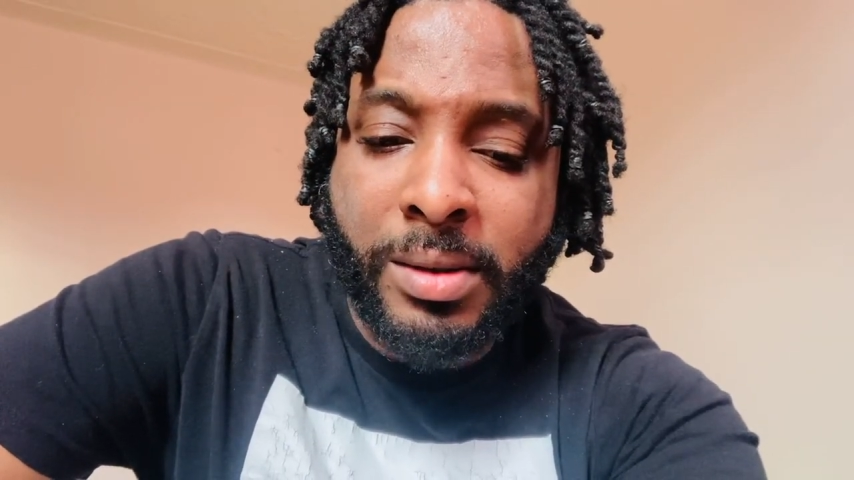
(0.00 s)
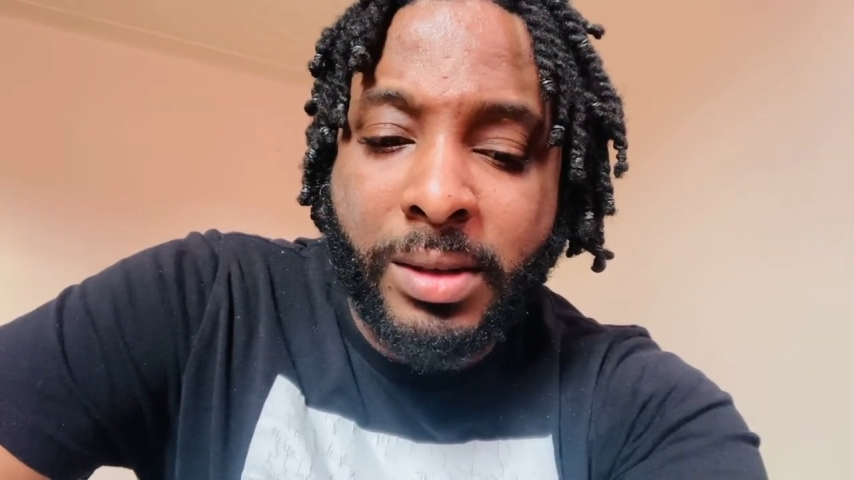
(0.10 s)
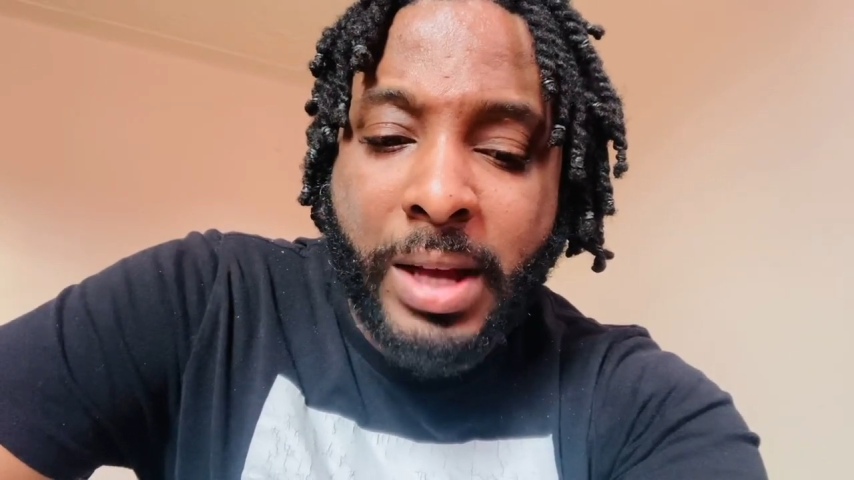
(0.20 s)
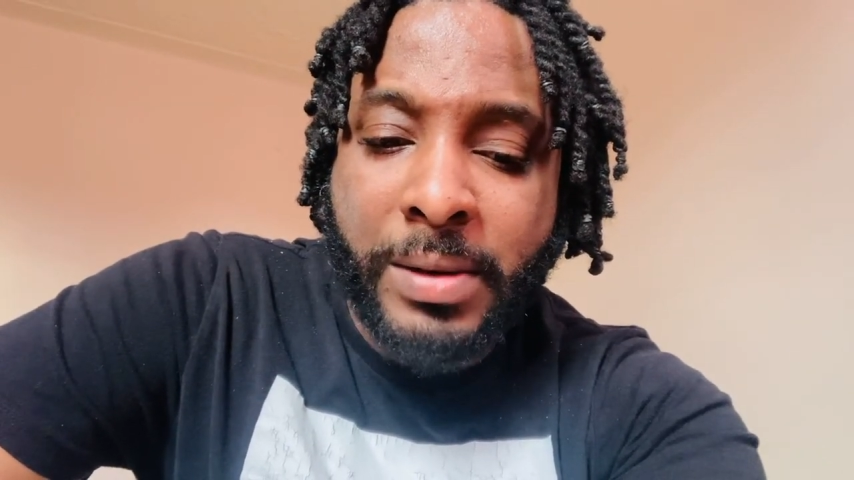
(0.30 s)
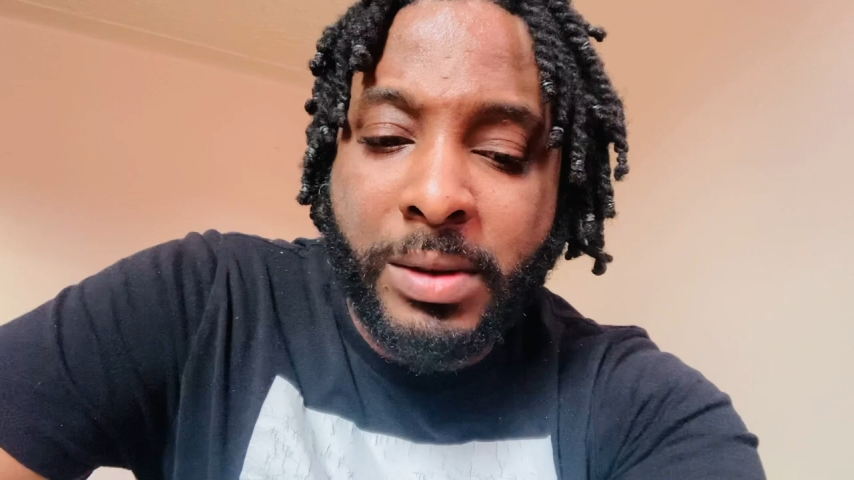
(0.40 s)

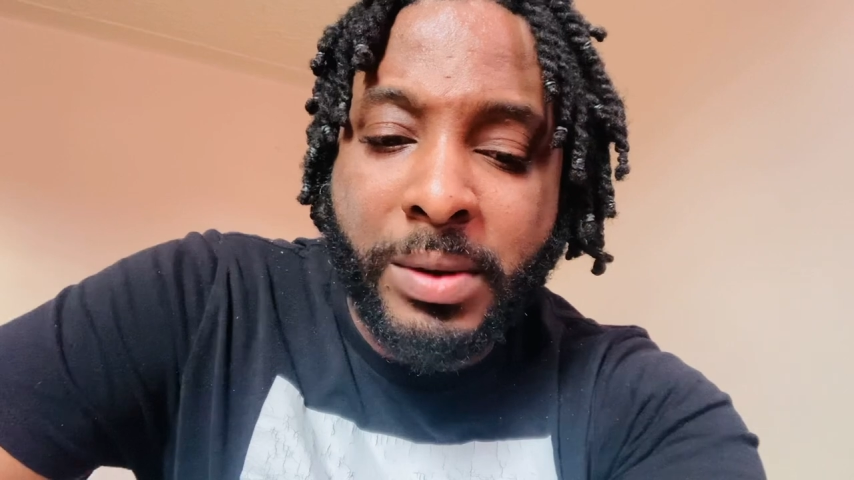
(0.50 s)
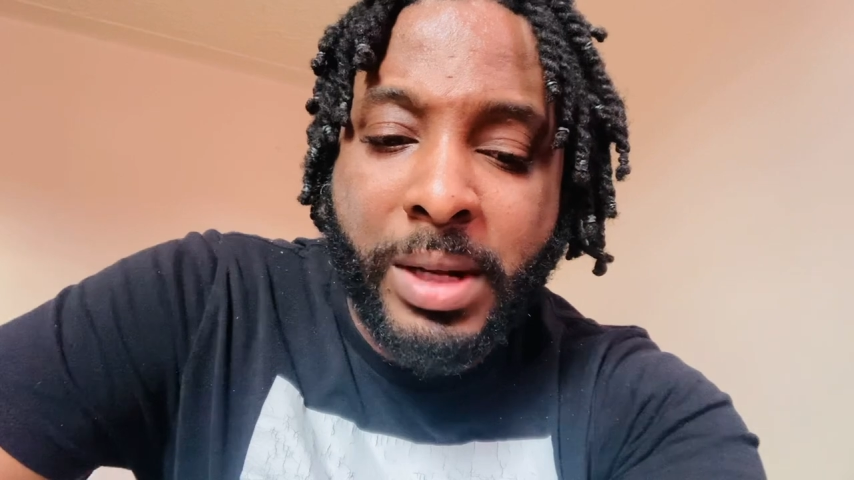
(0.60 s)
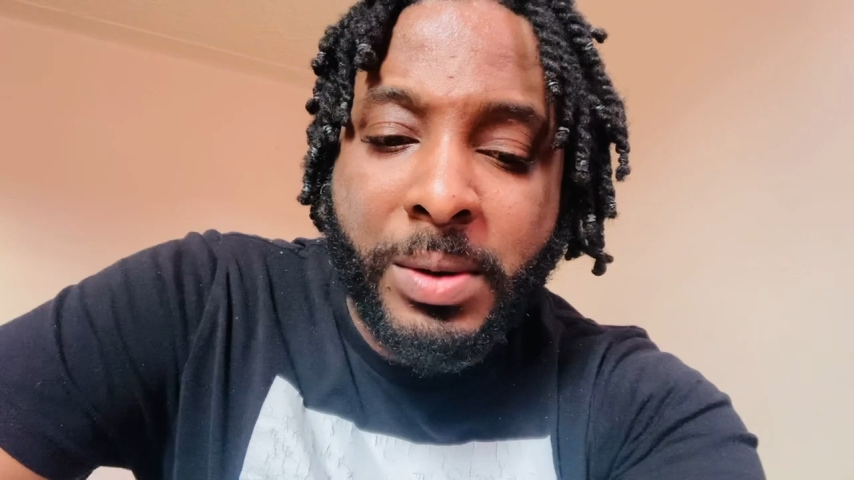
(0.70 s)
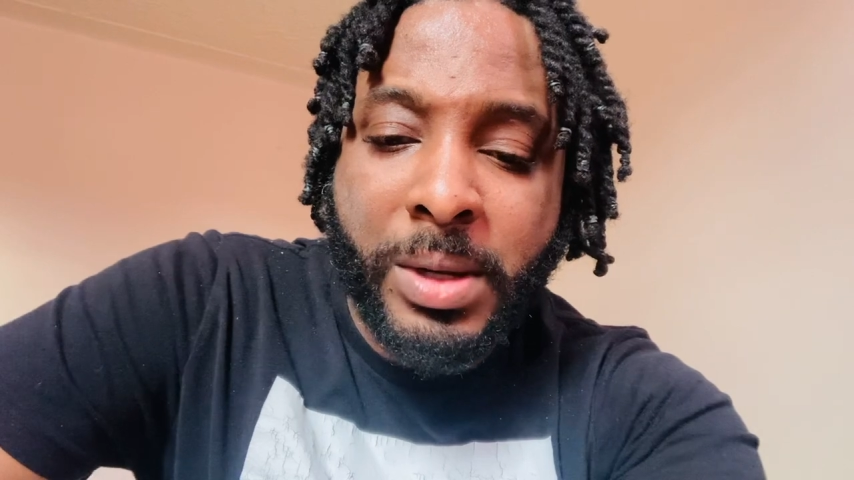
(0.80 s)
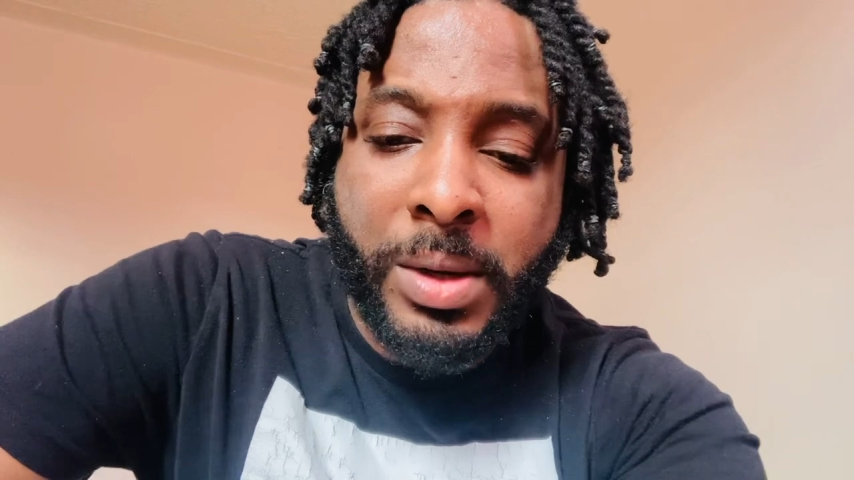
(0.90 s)
you have to
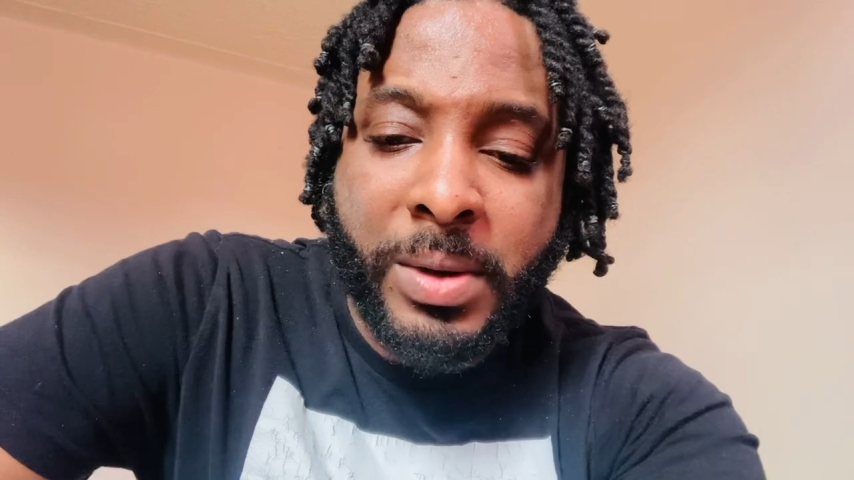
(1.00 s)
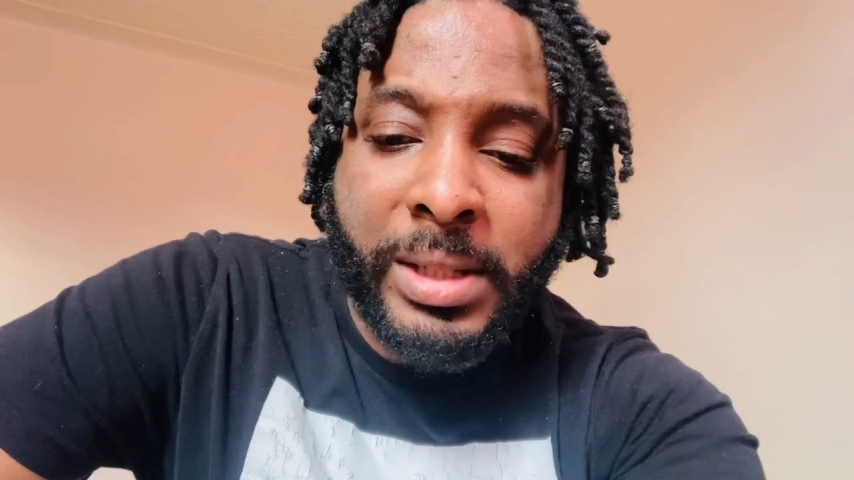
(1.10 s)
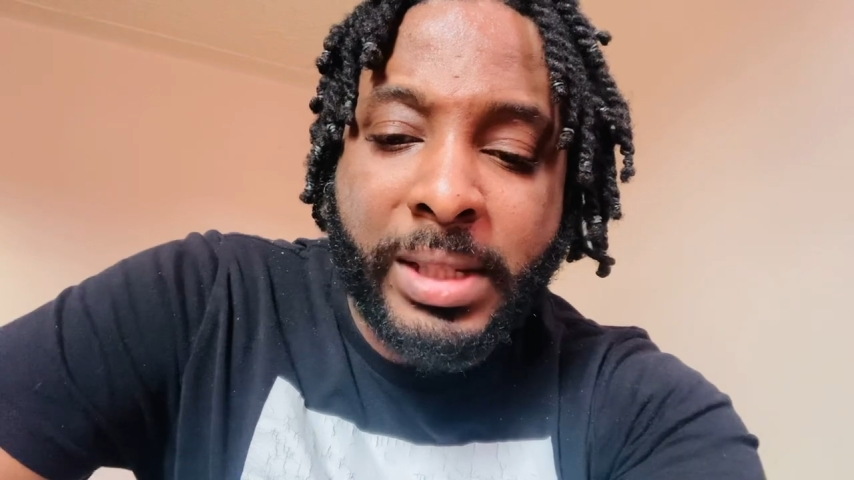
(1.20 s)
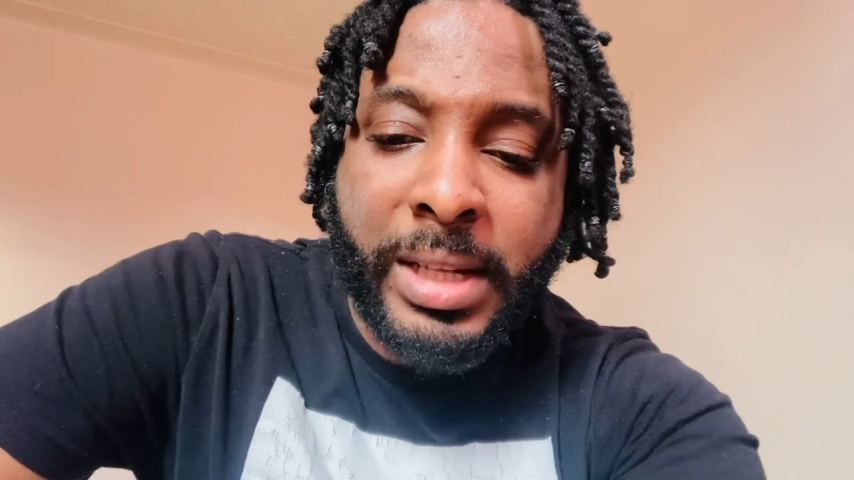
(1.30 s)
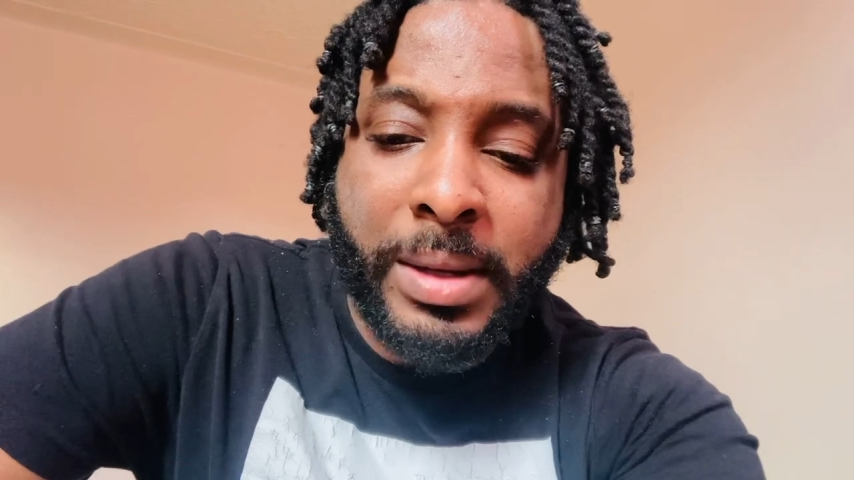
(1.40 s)
really, really
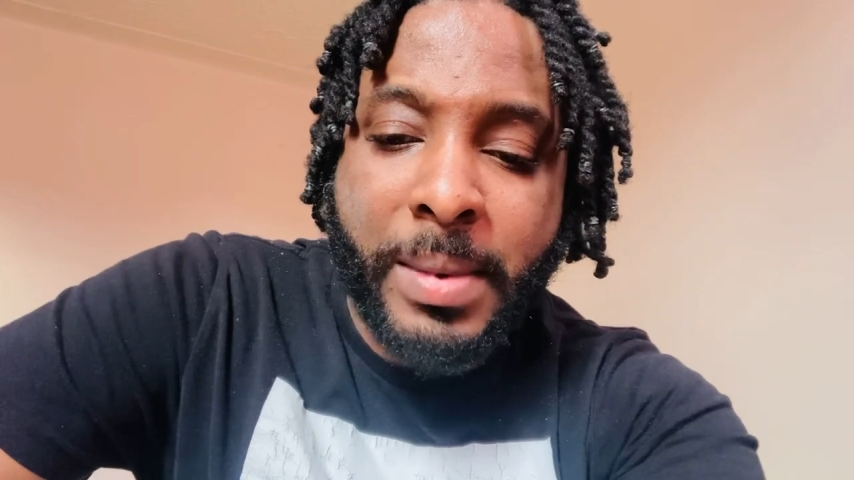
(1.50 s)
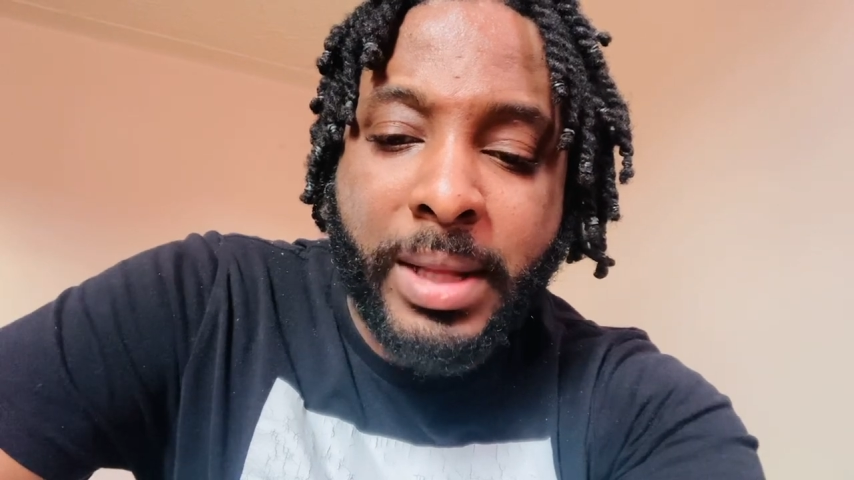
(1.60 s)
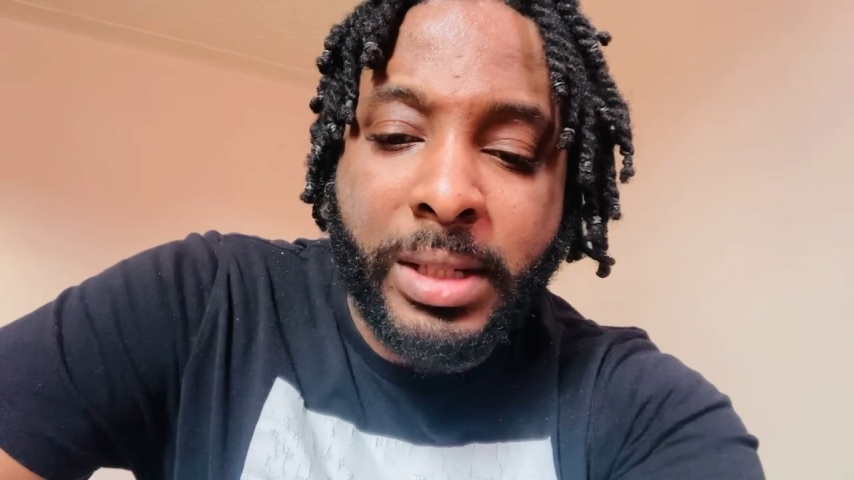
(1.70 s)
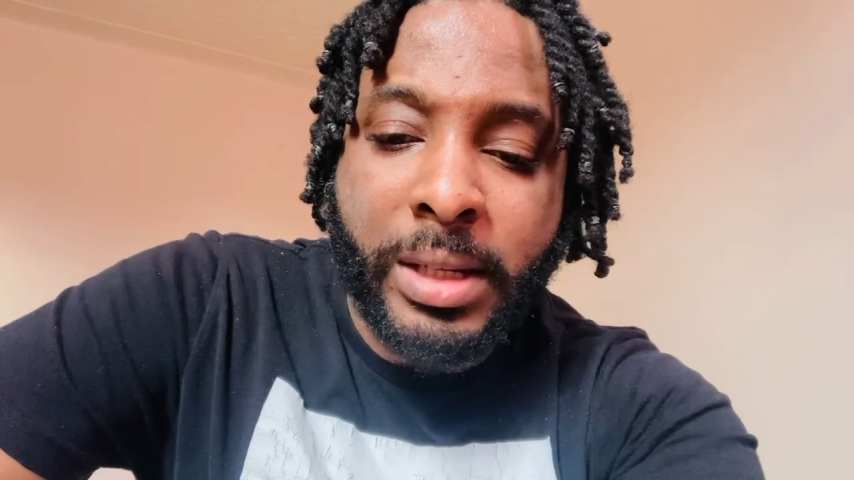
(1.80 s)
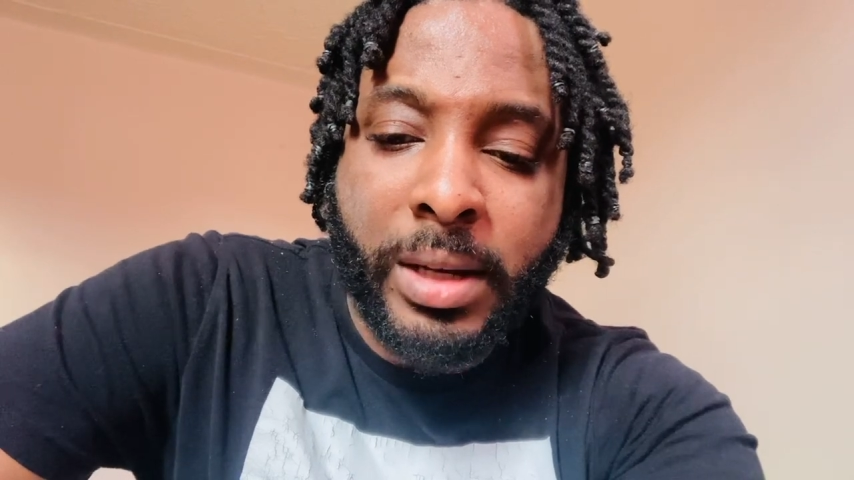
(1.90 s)
question the
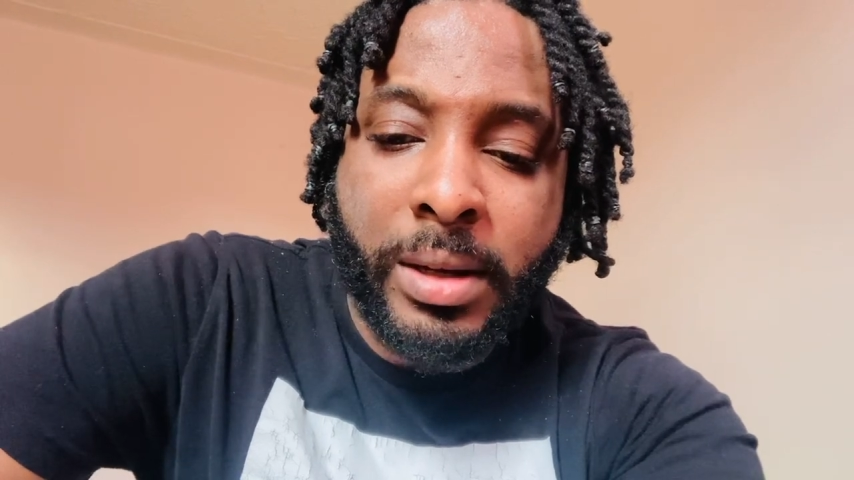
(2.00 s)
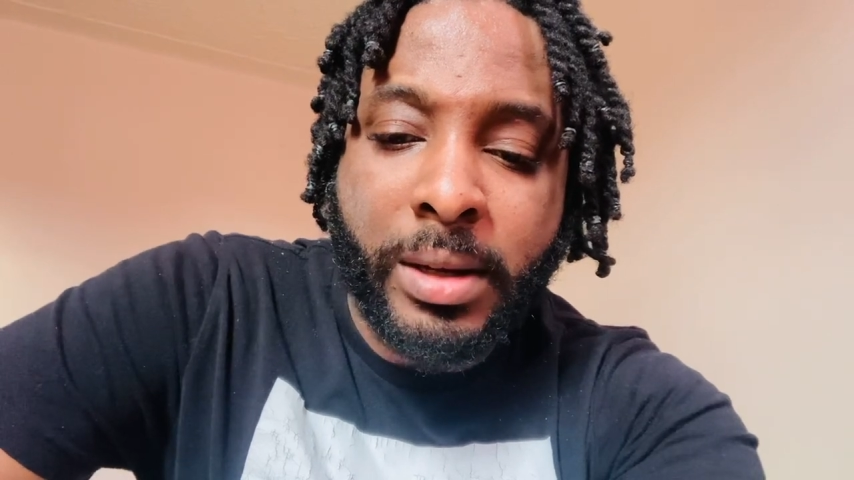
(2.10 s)
manager.